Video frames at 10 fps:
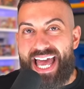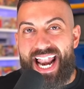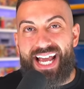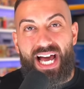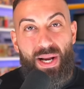and
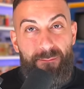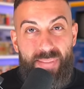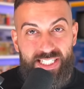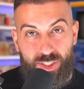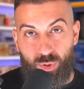I got a
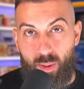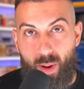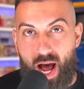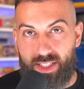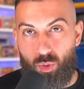mystery
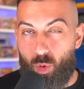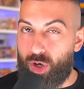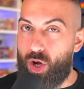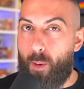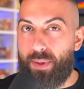box. We're
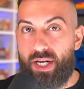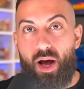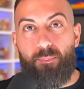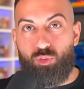going to open it up